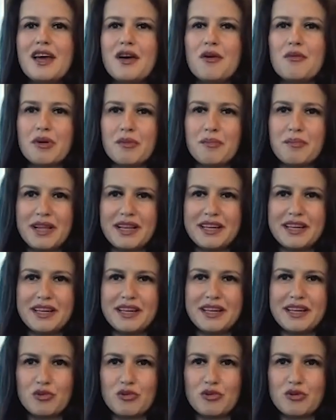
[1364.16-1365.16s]
We're planning
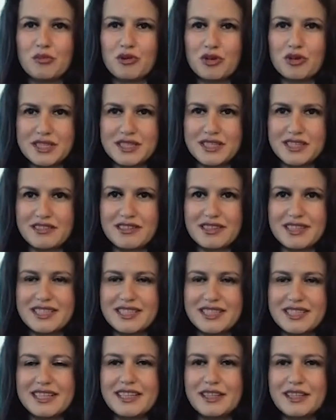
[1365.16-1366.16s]
to look more
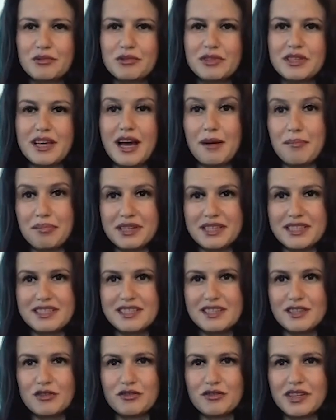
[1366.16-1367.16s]
seriously into the uplisting
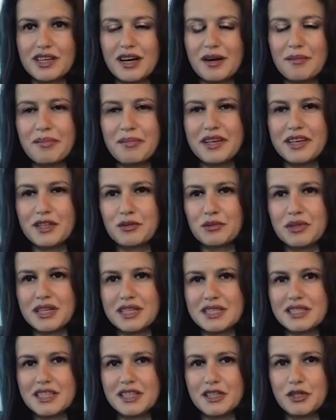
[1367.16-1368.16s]
of the company to
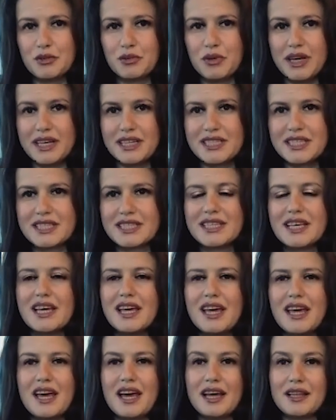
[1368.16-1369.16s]
Nasdaq US.
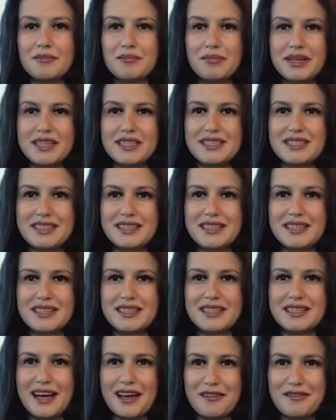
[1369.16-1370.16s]
And
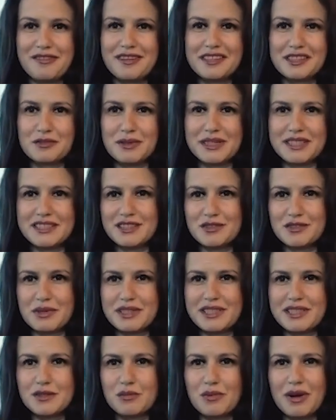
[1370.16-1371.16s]
basically, I think
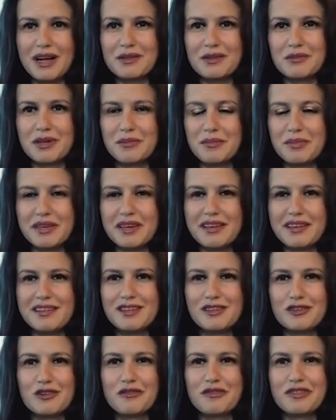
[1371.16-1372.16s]
2021 will be a
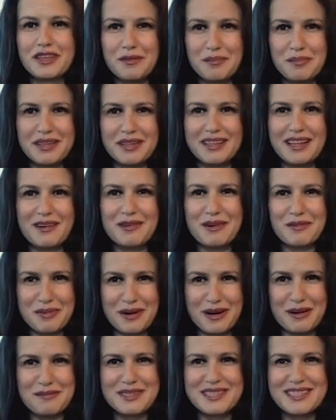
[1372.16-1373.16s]
year of keeping our
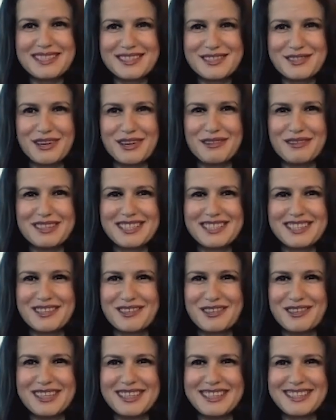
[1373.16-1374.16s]
promises to our
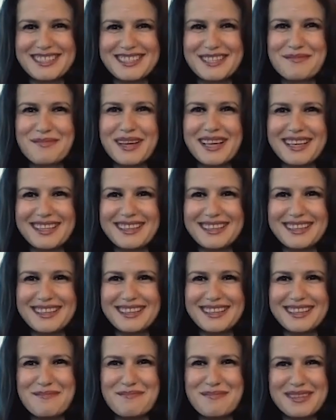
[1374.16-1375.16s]
shareholders and making them
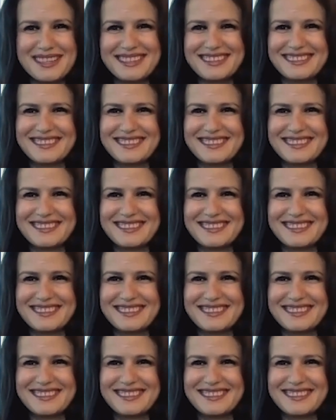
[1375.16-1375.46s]
happy.